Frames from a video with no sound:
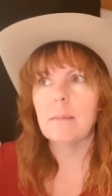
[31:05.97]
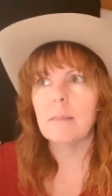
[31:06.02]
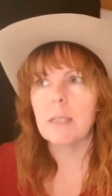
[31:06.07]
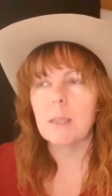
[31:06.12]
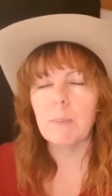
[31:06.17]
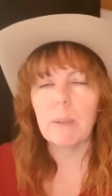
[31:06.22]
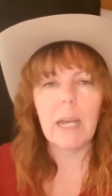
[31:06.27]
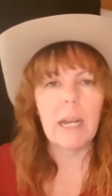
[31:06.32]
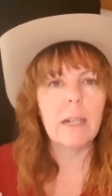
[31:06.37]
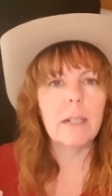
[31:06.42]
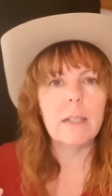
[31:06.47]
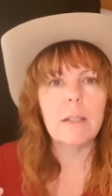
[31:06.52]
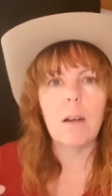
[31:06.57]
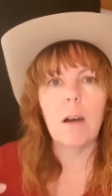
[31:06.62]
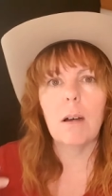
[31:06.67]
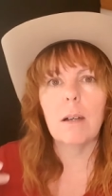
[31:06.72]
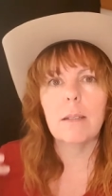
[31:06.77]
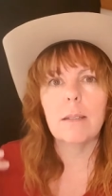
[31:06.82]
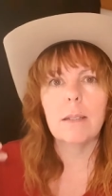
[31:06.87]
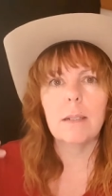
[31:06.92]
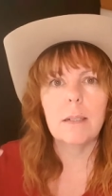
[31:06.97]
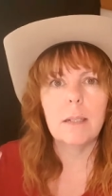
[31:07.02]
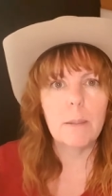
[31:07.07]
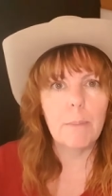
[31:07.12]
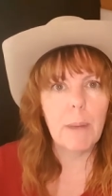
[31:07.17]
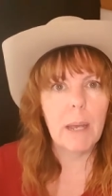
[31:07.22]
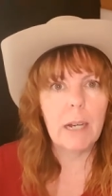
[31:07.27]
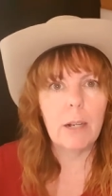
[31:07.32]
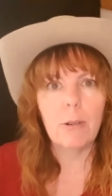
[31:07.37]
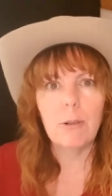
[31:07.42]
spaghetti sauce and
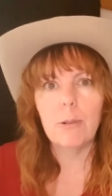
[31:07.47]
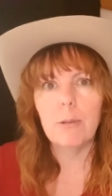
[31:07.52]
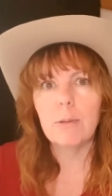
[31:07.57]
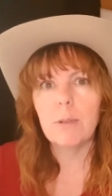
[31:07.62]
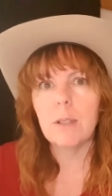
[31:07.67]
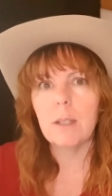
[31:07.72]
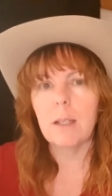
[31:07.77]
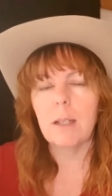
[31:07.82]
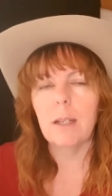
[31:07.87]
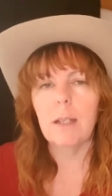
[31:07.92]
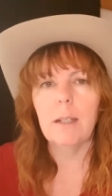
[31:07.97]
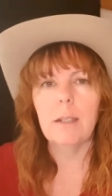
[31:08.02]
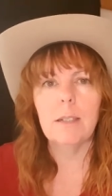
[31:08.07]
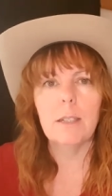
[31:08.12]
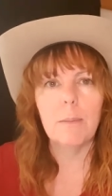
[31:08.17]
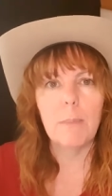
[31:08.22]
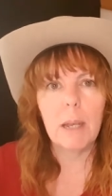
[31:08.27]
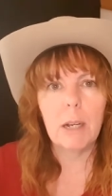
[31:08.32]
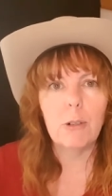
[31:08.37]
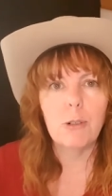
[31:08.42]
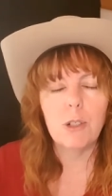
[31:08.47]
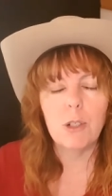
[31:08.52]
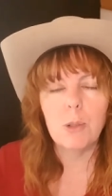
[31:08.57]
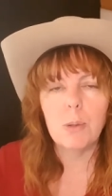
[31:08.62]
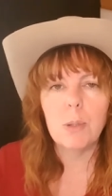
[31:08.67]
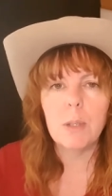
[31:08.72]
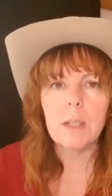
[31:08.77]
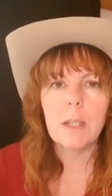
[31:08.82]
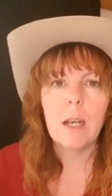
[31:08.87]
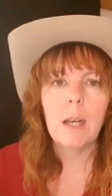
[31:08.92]
tomatoes and tomato
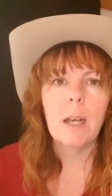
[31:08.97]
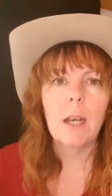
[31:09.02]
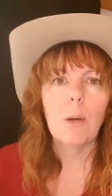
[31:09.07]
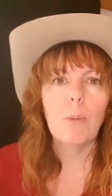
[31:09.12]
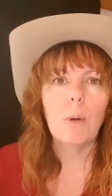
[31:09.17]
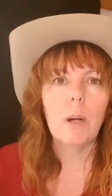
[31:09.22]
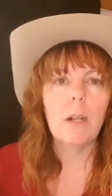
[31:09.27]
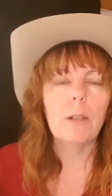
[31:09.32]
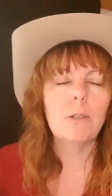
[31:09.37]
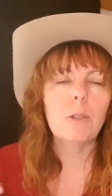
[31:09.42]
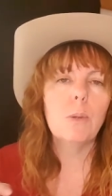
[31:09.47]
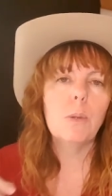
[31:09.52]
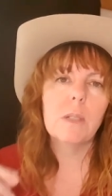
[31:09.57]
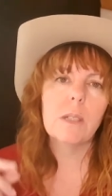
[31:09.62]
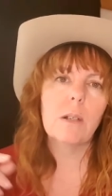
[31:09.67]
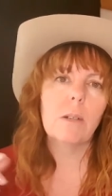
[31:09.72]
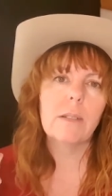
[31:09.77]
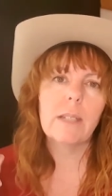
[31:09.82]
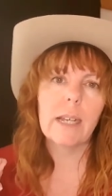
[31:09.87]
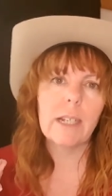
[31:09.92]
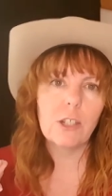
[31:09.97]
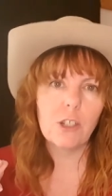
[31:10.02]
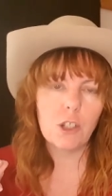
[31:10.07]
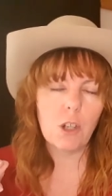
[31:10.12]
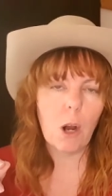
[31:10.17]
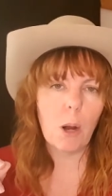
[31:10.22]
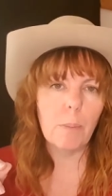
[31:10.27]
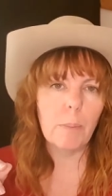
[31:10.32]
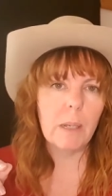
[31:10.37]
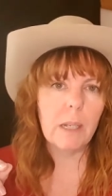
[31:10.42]
juice, what I'll do is I'll take a
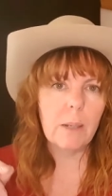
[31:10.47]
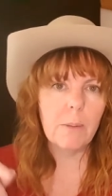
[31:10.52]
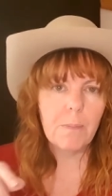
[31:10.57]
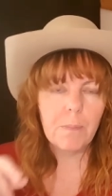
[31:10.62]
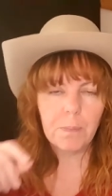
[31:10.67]
Sharpie